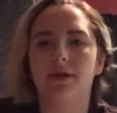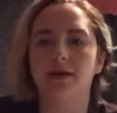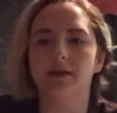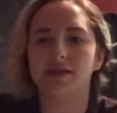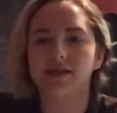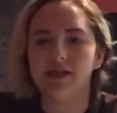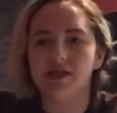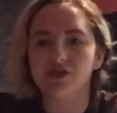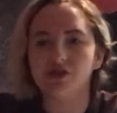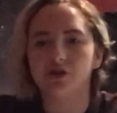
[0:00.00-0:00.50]

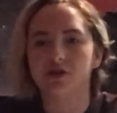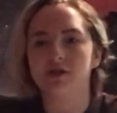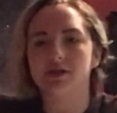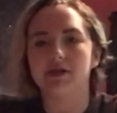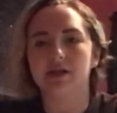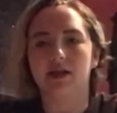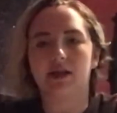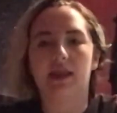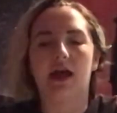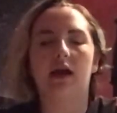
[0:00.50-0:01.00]
t-shirts and
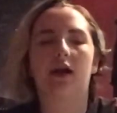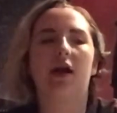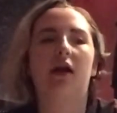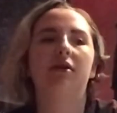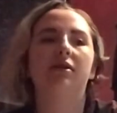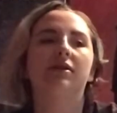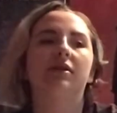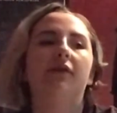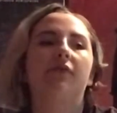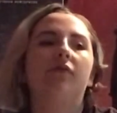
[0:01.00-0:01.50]
like that kind
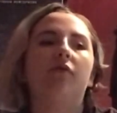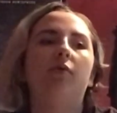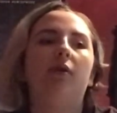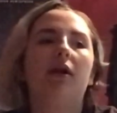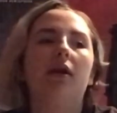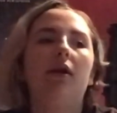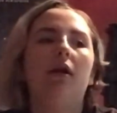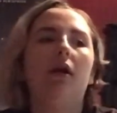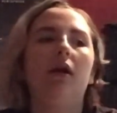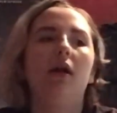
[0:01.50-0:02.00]
of stuff to
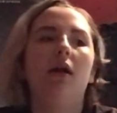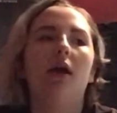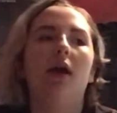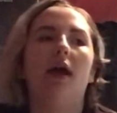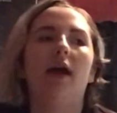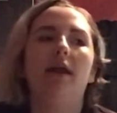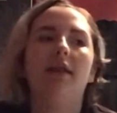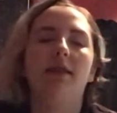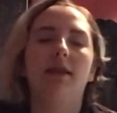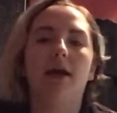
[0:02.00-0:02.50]
wear,
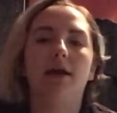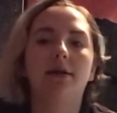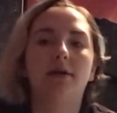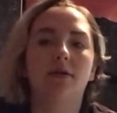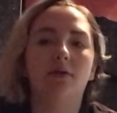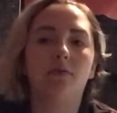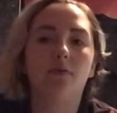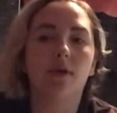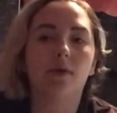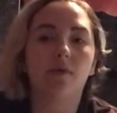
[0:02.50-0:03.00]
and then
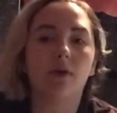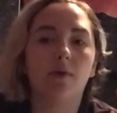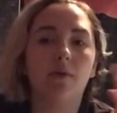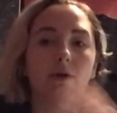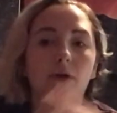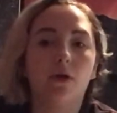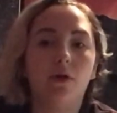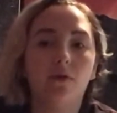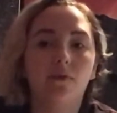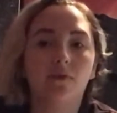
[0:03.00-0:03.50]
whenever I went
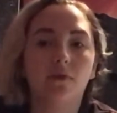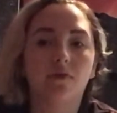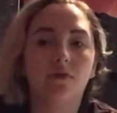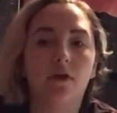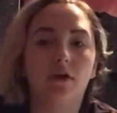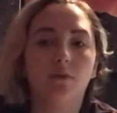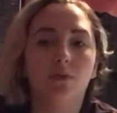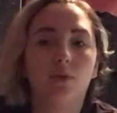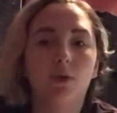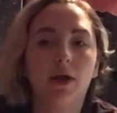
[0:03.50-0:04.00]
home for
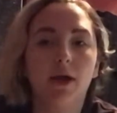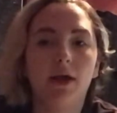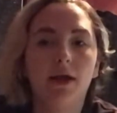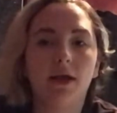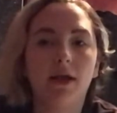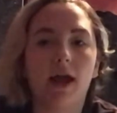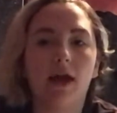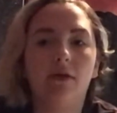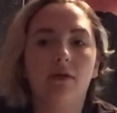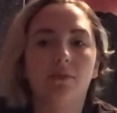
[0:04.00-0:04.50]
fall
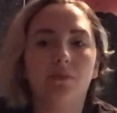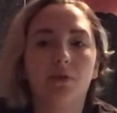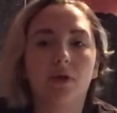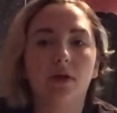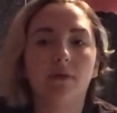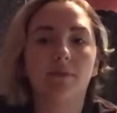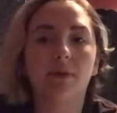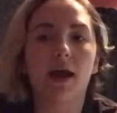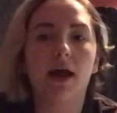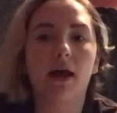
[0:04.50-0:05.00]
break, I would bring
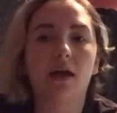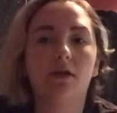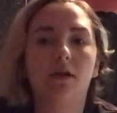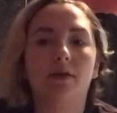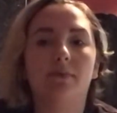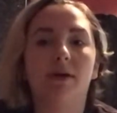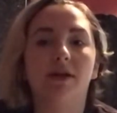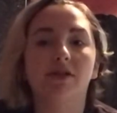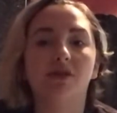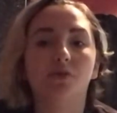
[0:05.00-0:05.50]
back like
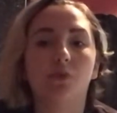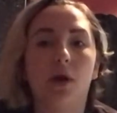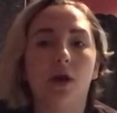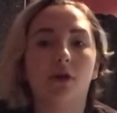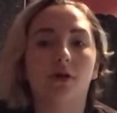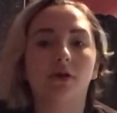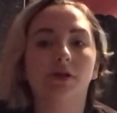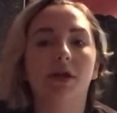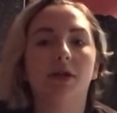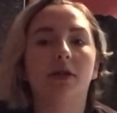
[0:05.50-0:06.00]
my
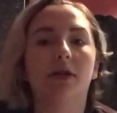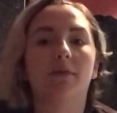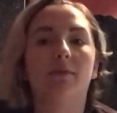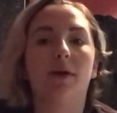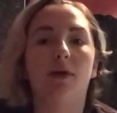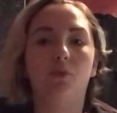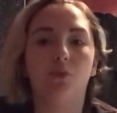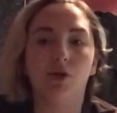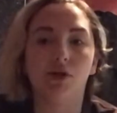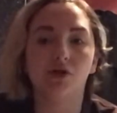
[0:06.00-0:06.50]
sweaters and like
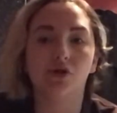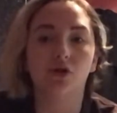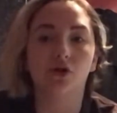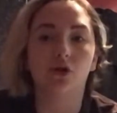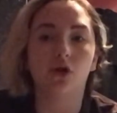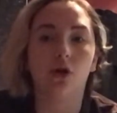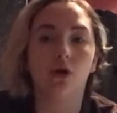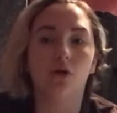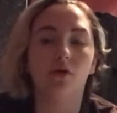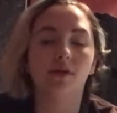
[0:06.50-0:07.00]
my winter
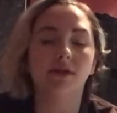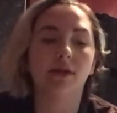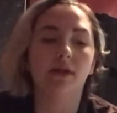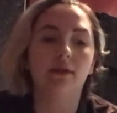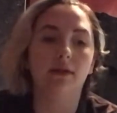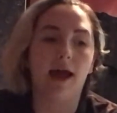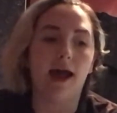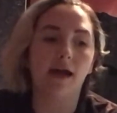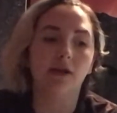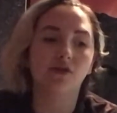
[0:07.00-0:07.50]
coats and
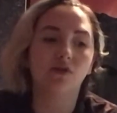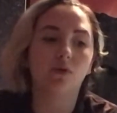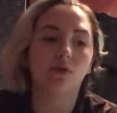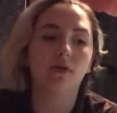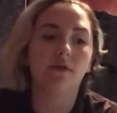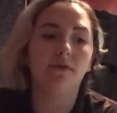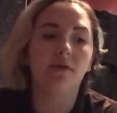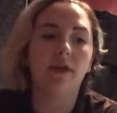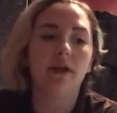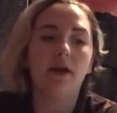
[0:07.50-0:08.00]
that sort
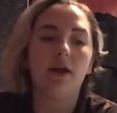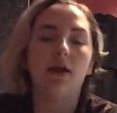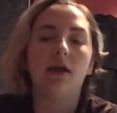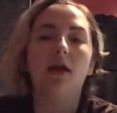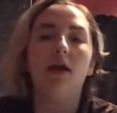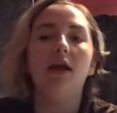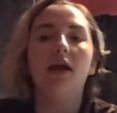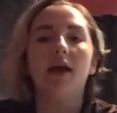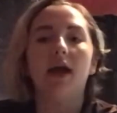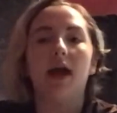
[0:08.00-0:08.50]
of thing,
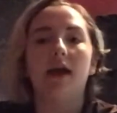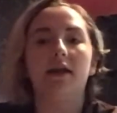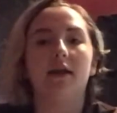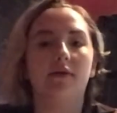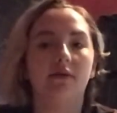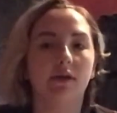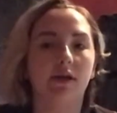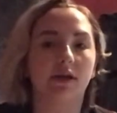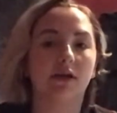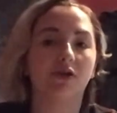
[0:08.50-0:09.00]
and I
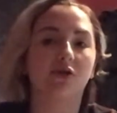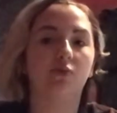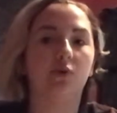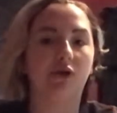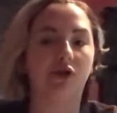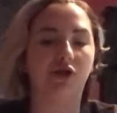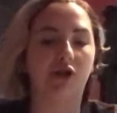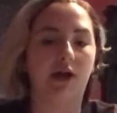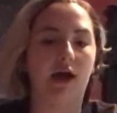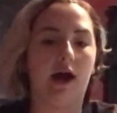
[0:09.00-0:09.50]
would like
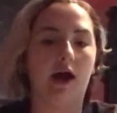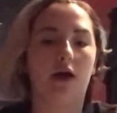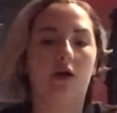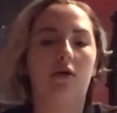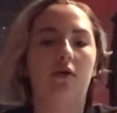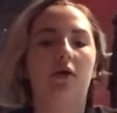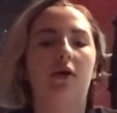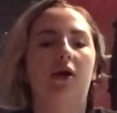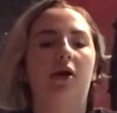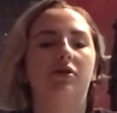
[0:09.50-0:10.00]
switch it
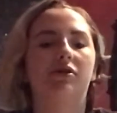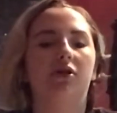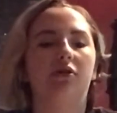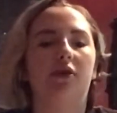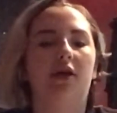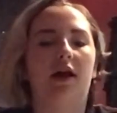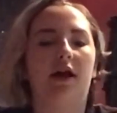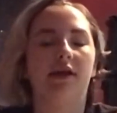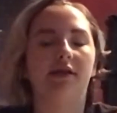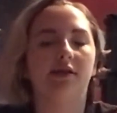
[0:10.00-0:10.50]
out so
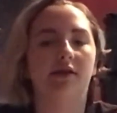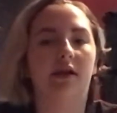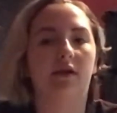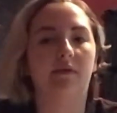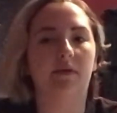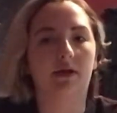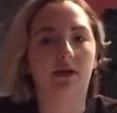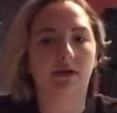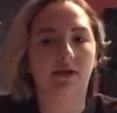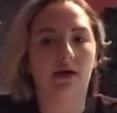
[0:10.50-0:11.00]
that I didn't have
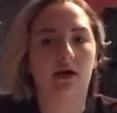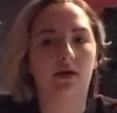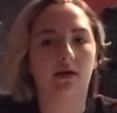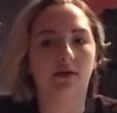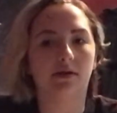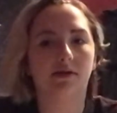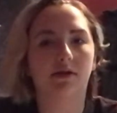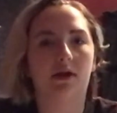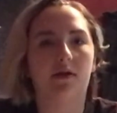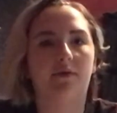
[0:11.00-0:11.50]
like a ton of
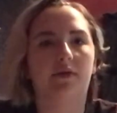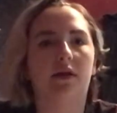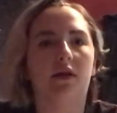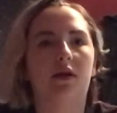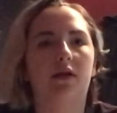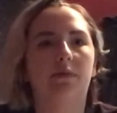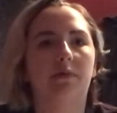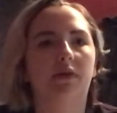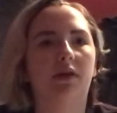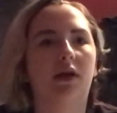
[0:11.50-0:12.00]
stuff
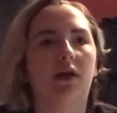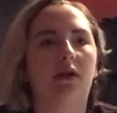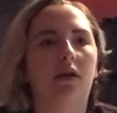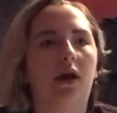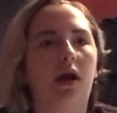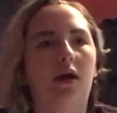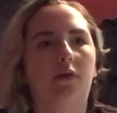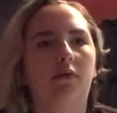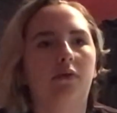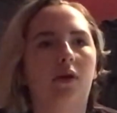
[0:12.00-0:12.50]
there. But then
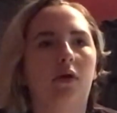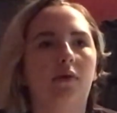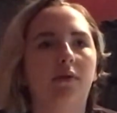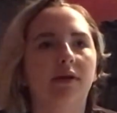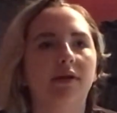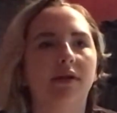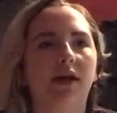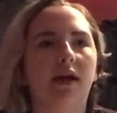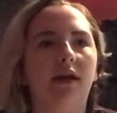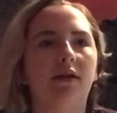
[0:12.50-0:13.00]
I would
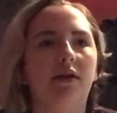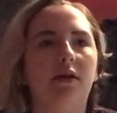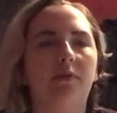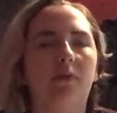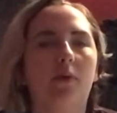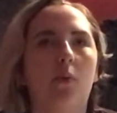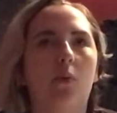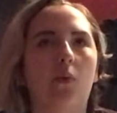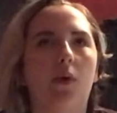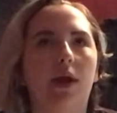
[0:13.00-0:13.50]
always end up
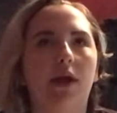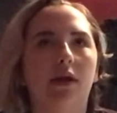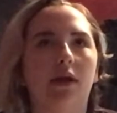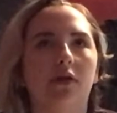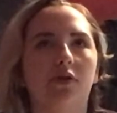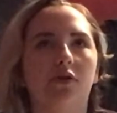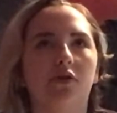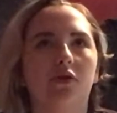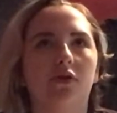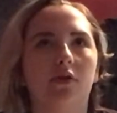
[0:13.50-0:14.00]

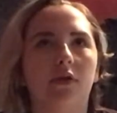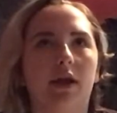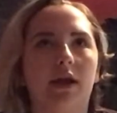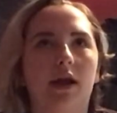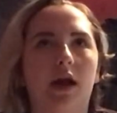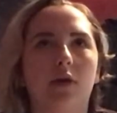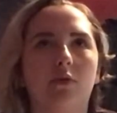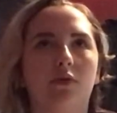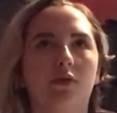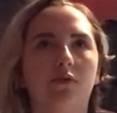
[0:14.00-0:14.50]
waiting to like,
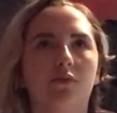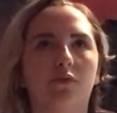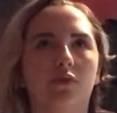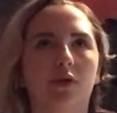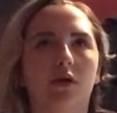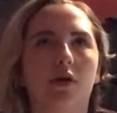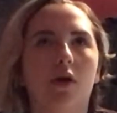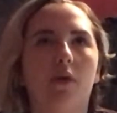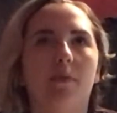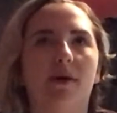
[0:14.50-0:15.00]
I wouldn't
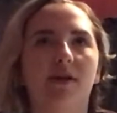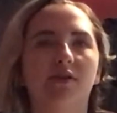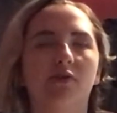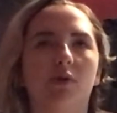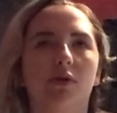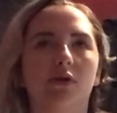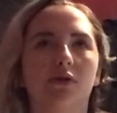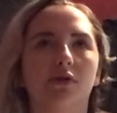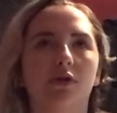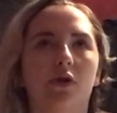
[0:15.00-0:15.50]
bring all my
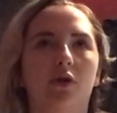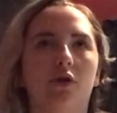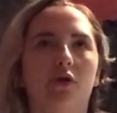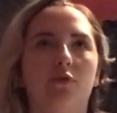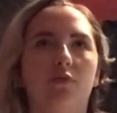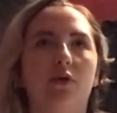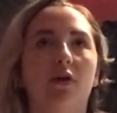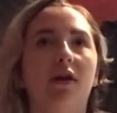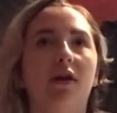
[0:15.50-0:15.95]
sweaters home